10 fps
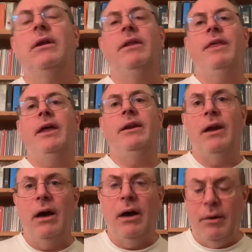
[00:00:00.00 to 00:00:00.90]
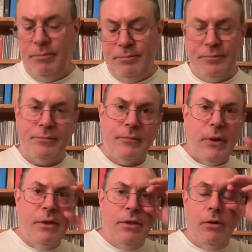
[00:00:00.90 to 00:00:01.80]
than
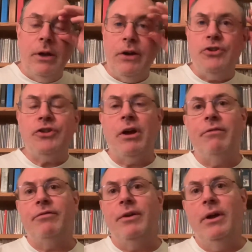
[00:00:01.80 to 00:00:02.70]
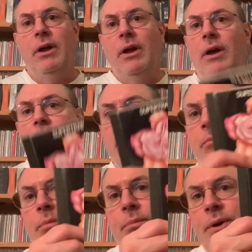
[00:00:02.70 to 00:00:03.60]
their later stuff.
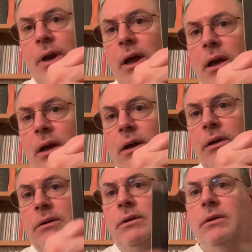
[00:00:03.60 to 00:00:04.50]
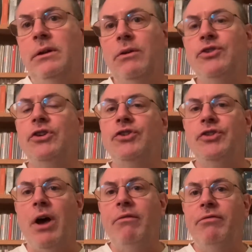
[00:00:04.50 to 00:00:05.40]
But, you know, it's good
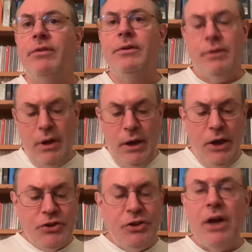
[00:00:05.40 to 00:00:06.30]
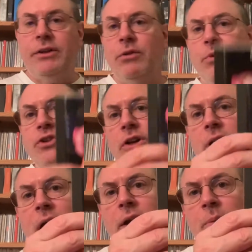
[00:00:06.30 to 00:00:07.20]
stuff. It's not the original
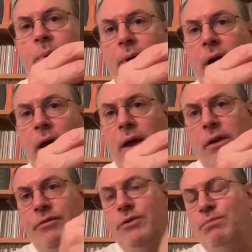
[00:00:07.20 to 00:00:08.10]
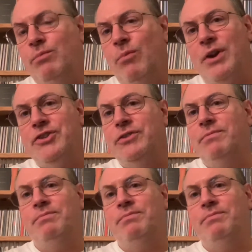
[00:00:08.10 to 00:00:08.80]
lineup. If you watch the